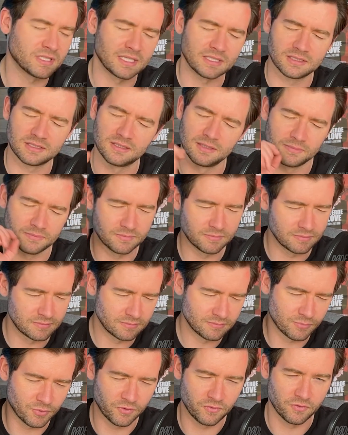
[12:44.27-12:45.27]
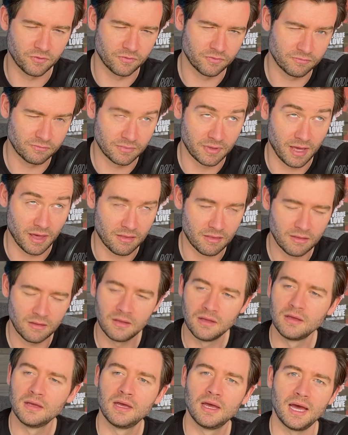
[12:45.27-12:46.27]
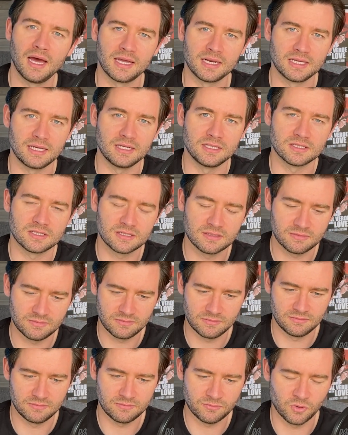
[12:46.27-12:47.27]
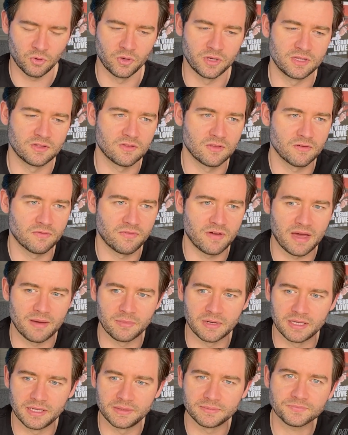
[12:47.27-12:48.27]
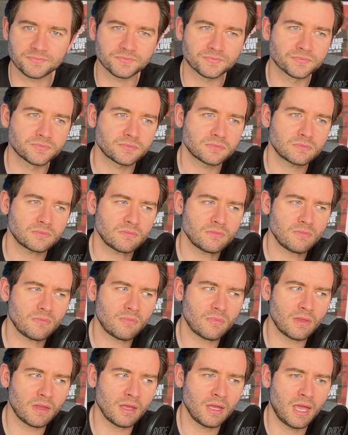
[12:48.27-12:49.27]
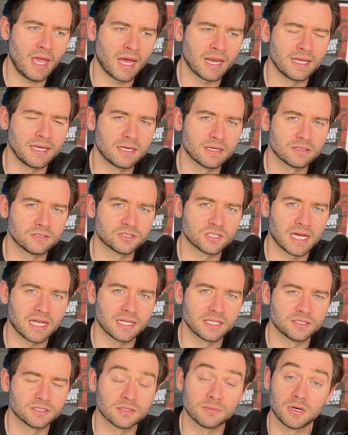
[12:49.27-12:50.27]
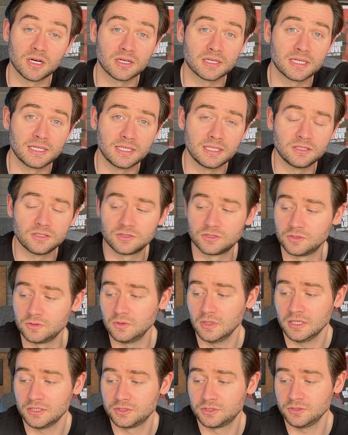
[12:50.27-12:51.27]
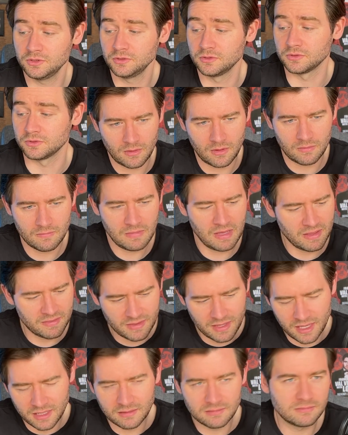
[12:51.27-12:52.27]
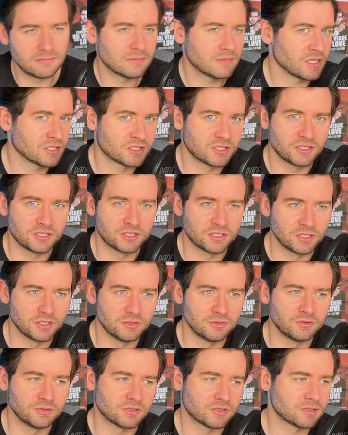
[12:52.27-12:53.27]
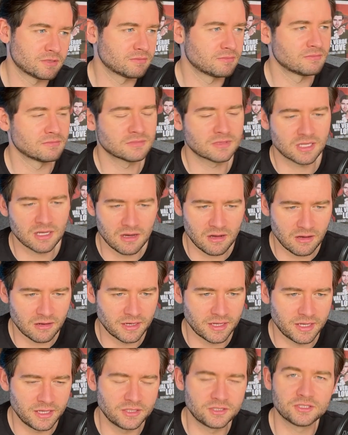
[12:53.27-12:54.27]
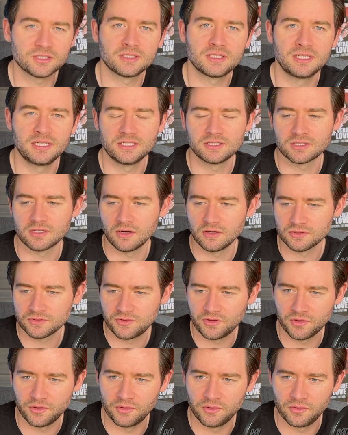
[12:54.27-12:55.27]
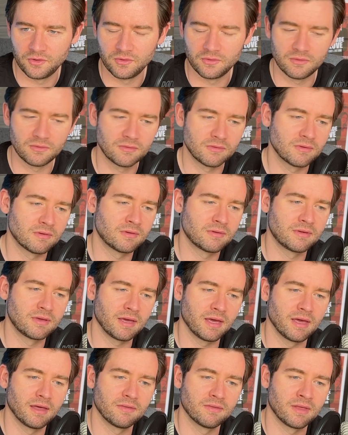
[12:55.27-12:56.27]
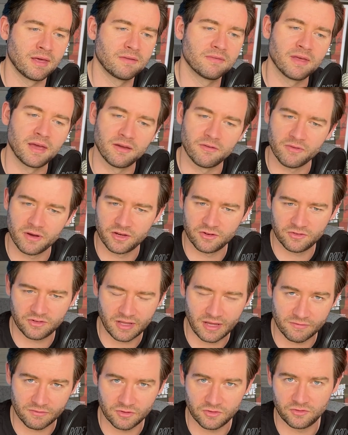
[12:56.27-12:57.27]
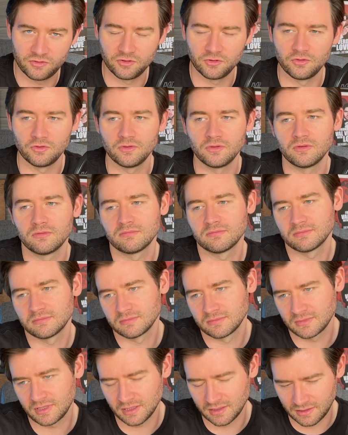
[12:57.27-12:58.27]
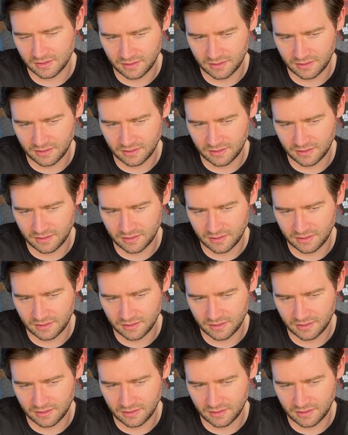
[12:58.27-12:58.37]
the proof of death, and he's brought into the family, and he can challenge the Marquis to a duel. And then thus ensues carnage. He's got to they arrange to have this duel, but